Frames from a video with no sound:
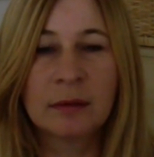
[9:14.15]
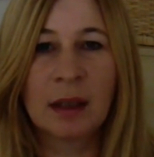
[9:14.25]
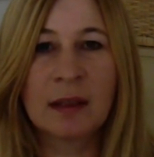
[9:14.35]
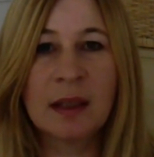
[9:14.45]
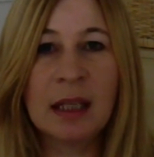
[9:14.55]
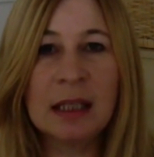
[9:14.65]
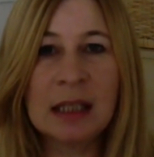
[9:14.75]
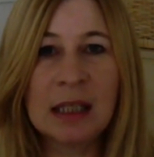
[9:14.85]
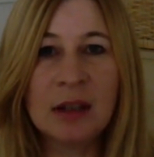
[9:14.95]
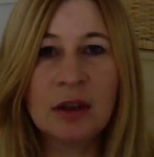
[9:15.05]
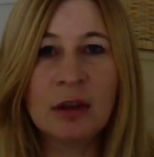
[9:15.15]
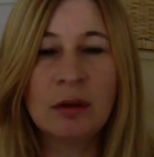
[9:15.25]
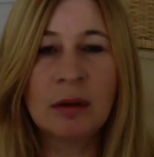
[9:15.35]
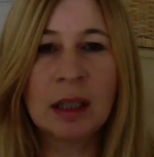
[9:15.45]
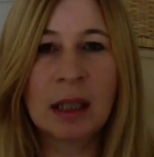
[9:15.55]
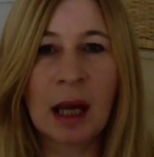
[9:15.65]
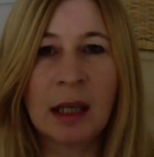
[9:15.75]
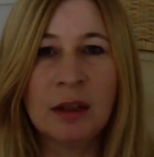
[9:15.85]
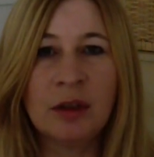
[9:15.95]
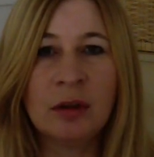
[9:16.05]
as they teach you and
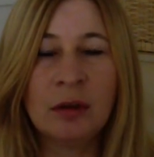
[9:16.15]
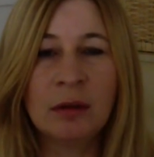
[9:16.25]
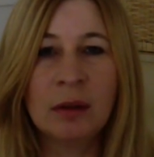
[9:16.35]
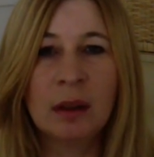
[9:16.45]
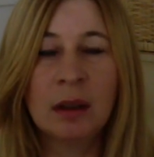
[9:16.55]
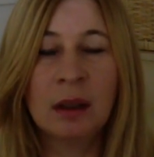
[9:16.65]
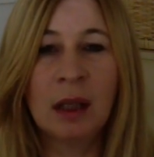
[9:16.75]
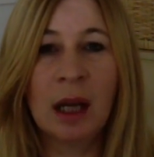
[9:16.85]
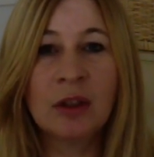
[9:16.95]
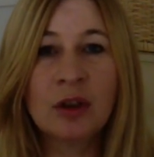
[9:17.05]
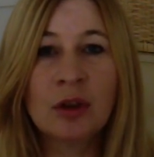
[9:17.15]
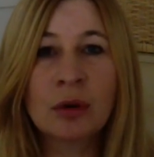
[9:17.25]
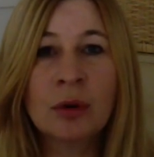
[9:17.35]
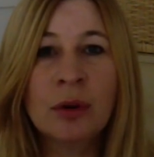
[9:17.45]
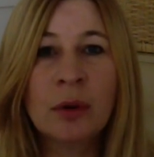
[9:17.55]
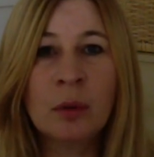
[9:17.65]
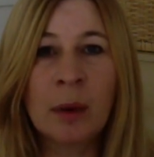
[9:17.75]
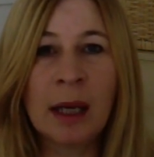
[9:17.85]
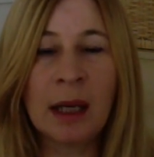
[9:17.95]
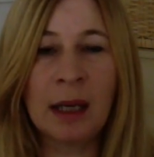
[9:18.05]
guide you and show you the
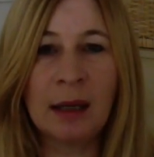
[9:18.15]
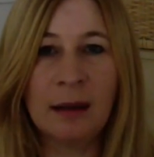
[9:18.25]
way.